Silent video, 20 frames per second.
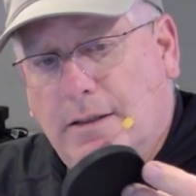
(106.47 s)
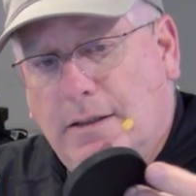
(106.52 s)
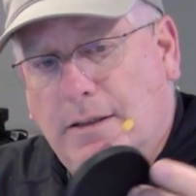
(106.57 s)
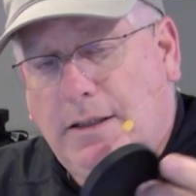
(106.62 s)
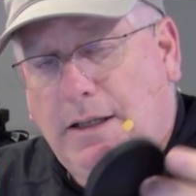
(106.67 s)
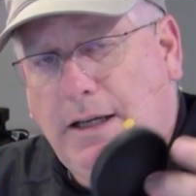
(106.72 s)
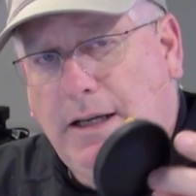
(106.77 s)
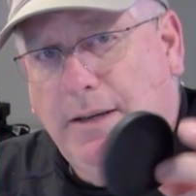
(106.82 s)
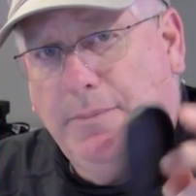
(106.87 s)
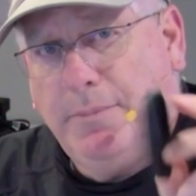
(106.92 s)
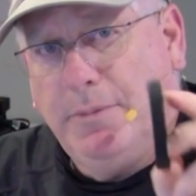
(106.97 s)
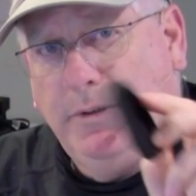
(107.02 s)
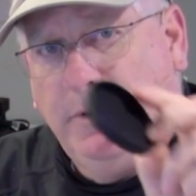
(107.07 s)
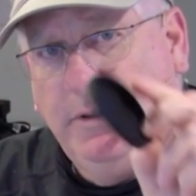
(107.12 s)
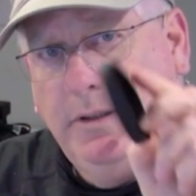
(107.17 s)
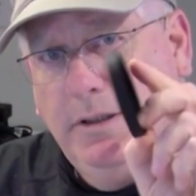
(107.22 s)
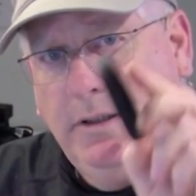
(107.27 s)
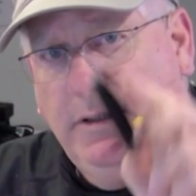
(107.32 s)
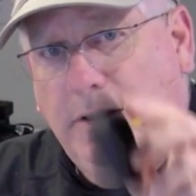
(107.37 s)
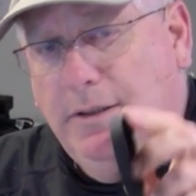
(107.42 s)
cap
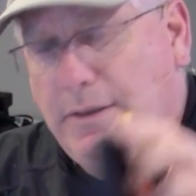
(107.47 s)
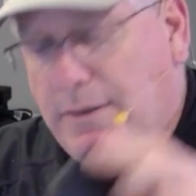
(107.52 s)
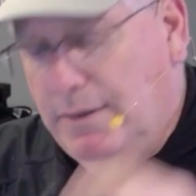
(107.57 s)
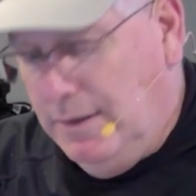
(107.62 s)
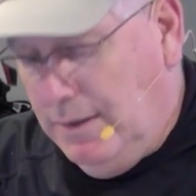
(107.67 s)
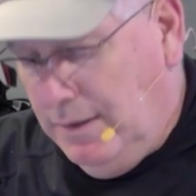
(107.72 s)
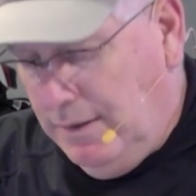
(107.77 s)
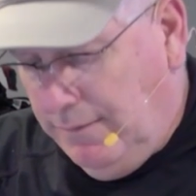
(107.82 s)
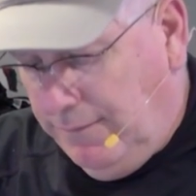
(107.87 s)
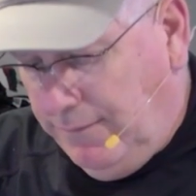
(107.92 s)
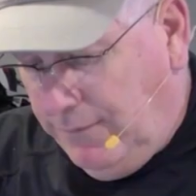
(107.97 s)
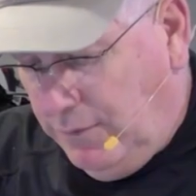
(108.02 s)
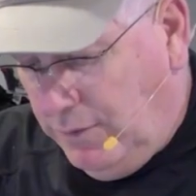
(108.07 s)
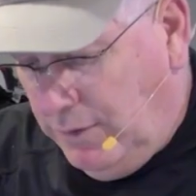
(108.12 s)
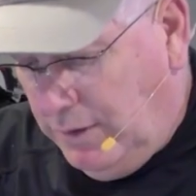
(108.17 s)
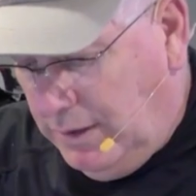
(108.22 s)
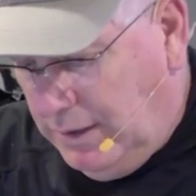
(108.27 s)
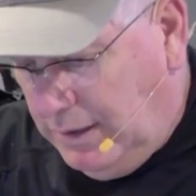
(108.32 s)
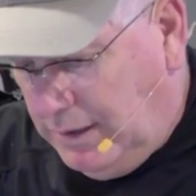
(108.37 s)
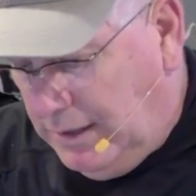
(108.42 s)
for
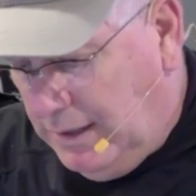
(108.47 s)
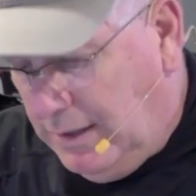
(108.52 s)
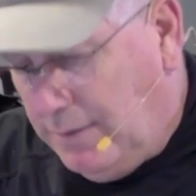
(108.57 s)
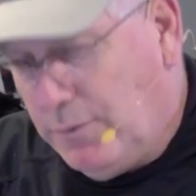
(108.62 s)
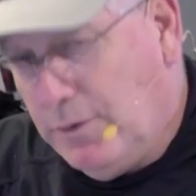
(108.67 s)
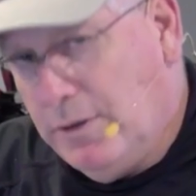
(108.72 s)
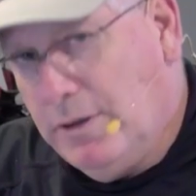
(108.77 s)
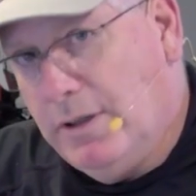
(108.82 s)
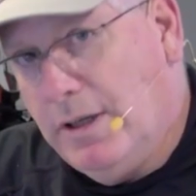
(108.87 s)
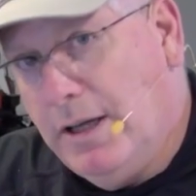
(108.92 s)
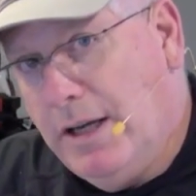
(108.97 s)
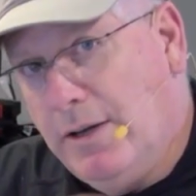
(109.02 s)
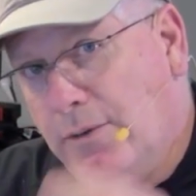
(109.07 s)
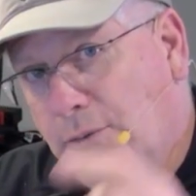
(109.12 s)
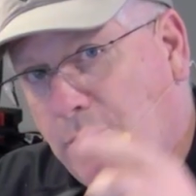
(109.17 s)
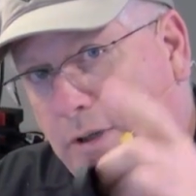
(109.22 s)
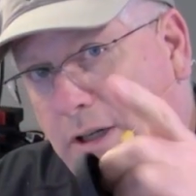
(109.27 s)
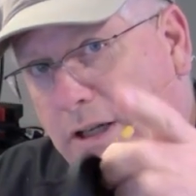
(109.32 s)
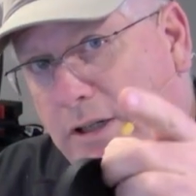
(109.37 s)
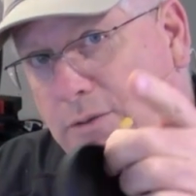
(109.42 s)
the camera, and
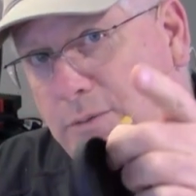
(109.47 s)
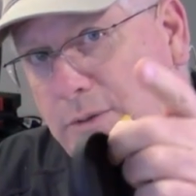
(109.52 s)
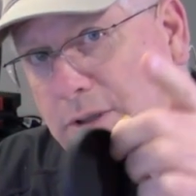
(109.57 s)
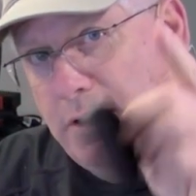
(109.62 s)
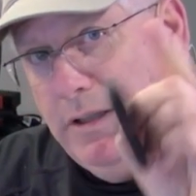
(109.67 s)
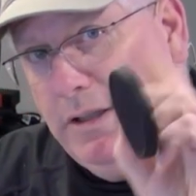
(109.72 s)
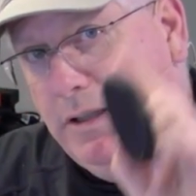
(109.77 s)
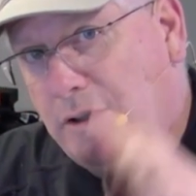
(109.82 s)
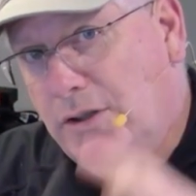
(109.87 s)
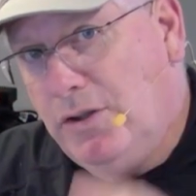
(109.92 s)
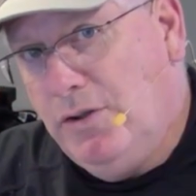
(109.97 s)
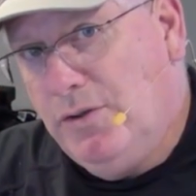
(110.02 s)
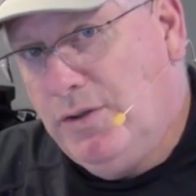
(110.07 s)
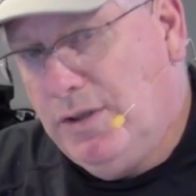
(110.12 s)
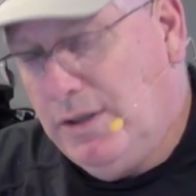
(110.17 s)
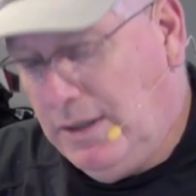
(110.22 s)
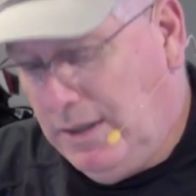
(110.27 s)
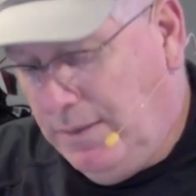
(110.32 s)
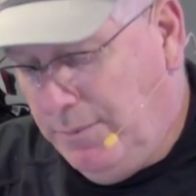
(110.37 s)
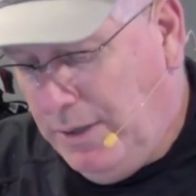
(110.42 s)
I'm actually
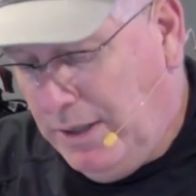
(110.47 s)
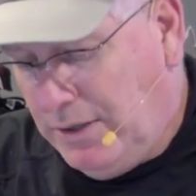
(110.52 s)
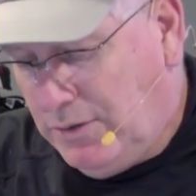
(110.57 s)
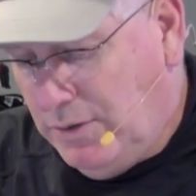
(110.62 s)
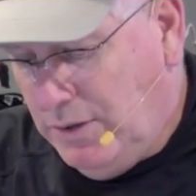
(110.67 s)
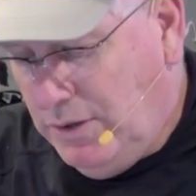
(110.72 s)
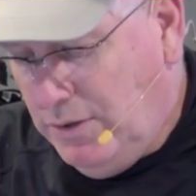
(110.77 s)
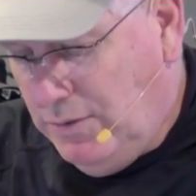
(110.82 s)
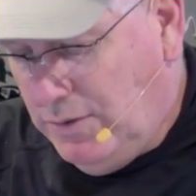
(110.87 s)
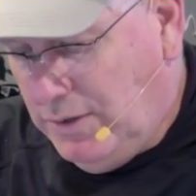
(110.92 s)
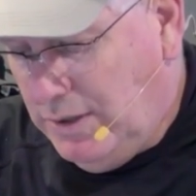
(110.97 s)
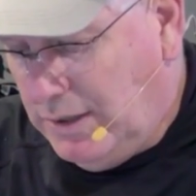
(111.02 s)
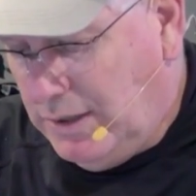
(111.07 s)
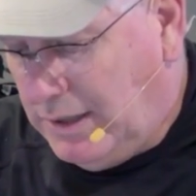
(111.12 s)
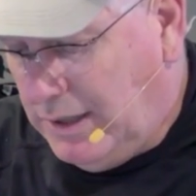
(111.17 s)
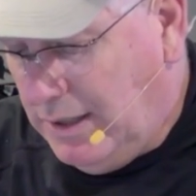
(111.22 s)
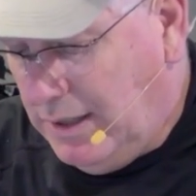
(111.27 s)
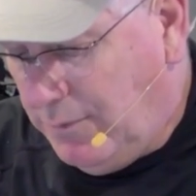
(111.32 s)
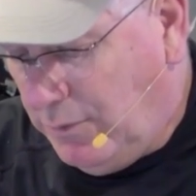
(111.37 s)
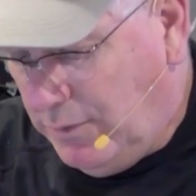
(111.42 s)
using the
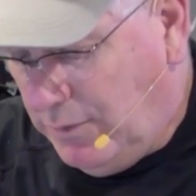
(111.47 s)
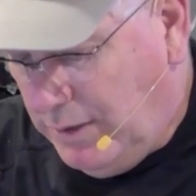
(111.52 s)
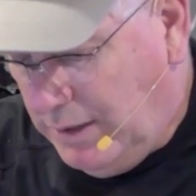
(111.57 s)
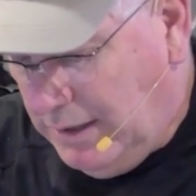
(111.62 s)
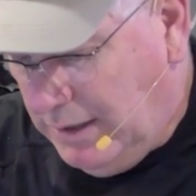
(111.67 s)
camera right